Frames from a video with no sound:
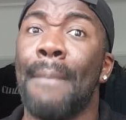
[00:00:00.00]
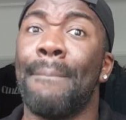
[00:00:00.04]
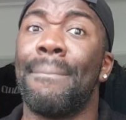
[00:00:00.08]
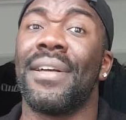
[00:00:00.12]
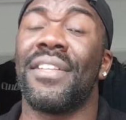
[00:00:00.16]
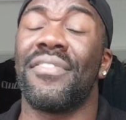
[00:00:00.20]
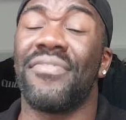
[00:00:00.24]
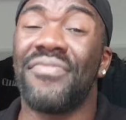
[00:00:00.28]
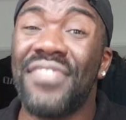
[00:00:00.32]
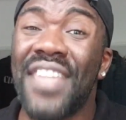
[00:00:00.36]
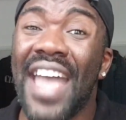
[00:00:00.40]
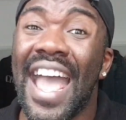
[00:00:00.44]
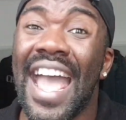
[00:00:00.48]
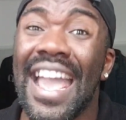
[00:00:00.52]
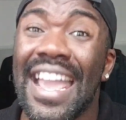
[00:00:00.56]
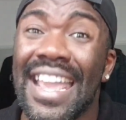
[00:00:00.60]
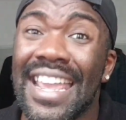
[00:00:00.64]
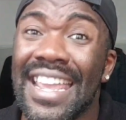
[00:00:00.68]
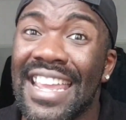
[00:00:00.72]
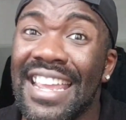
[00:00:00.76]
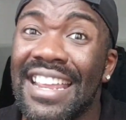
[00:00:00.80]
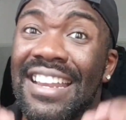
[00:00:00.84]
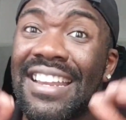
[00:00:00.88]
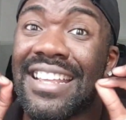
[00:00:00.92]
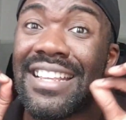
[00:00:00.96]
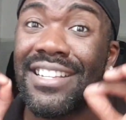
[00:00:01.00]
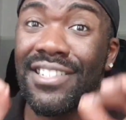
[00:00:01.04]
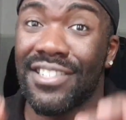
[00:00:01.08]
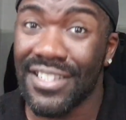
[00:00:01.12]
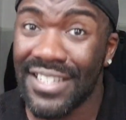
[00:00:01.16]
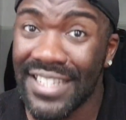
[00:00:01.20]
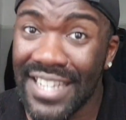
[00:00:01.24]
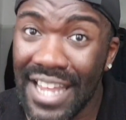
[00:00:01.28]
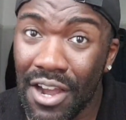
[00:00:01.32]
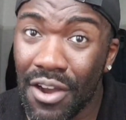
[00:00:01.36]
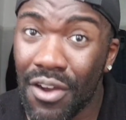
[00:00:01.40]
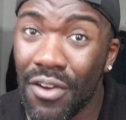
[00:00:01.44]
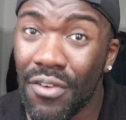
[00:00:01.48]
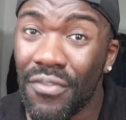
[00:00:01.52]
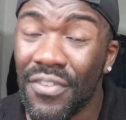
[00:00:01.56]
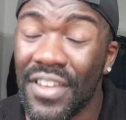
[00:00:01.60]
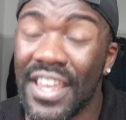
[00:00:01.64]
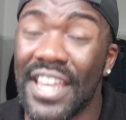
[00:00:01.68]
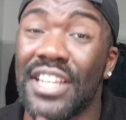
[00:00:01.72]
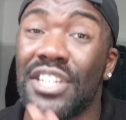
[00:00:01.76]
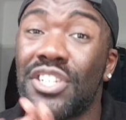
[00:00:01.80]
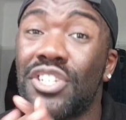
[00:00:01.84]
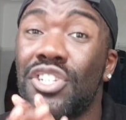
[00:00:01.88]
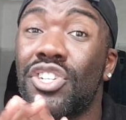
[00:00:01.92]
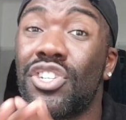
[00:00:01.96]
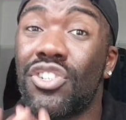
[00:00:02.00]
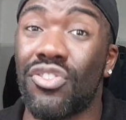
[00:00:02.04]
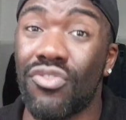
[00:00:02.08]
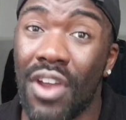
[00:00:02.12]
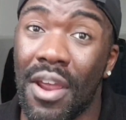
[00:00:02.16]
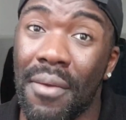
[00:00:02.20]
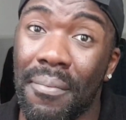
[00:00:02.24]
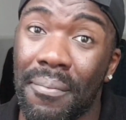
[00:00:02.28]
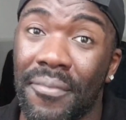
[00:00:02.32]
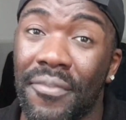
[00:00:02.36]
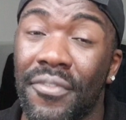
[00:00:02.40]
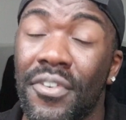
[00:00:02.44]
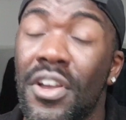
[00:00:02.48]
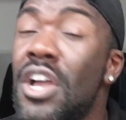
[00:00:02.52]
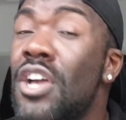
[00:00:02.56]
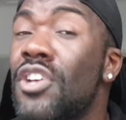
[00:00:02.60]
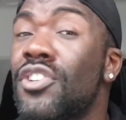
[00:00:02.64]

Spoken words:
But that in itself is strength.